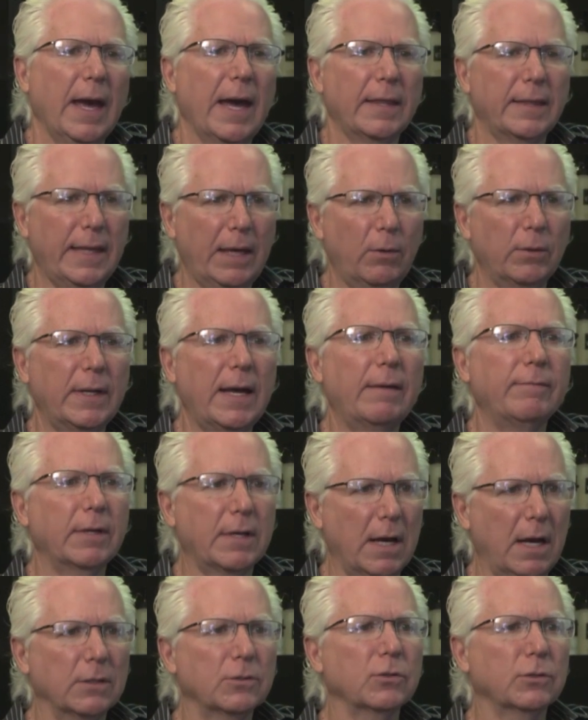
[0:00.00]
and they would have a
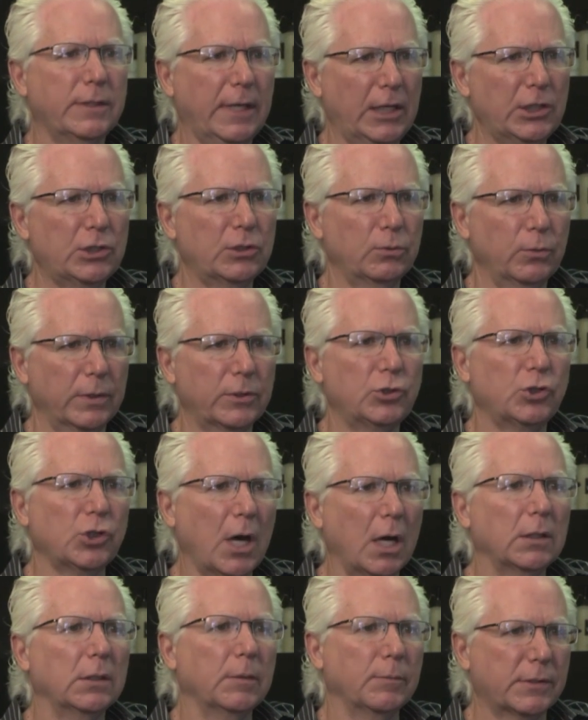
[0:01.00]
consultation with
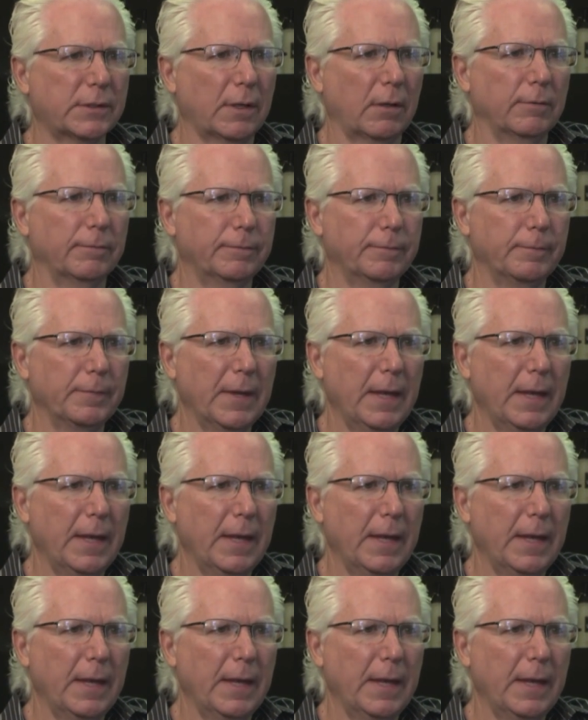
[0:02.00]
Jon himself.